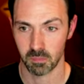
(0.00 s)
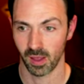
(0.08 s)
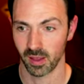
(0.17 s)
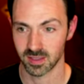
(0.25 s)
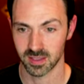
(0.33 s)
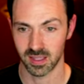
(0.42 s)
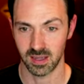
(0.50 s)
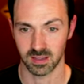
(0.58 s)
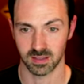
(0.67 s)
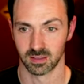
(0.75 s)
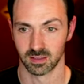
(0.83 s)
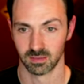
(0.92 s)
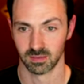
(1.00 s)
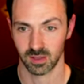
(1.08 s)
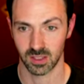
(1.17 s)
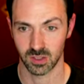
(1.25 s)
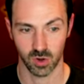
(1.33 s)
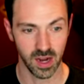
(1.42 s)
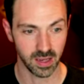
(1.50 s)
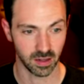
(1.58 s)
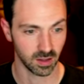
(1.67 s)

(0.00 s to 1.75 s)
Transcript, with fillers: It's nice. It's great.